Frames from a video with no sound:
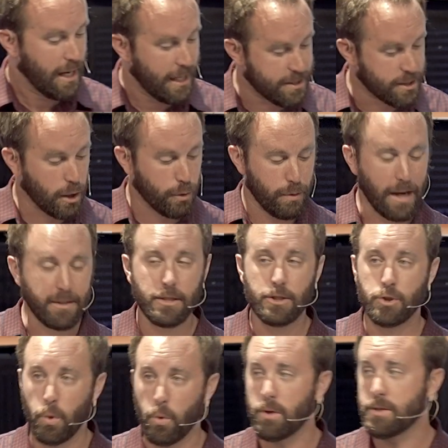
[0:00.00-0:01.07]
is
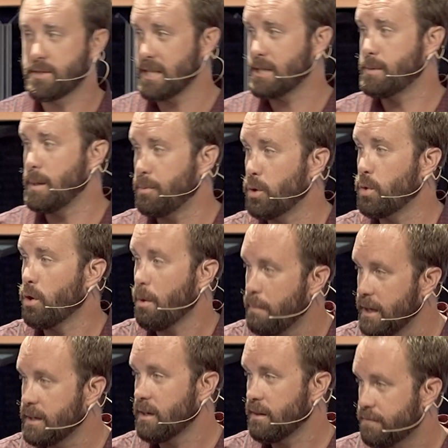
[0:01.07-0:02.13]
directed towards these people who are
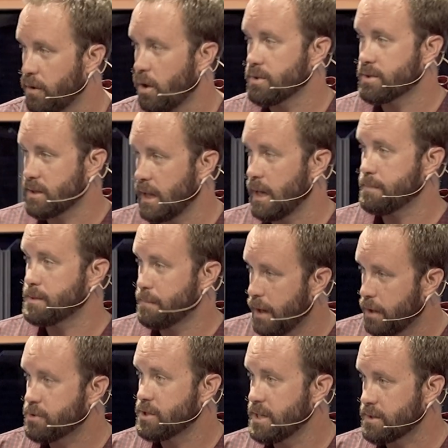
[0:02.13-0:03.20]
making false claims
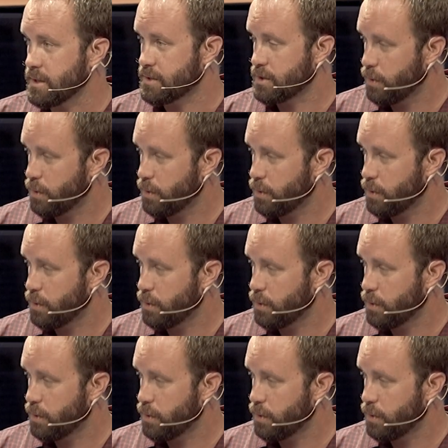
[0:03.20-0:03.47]
about Jesus.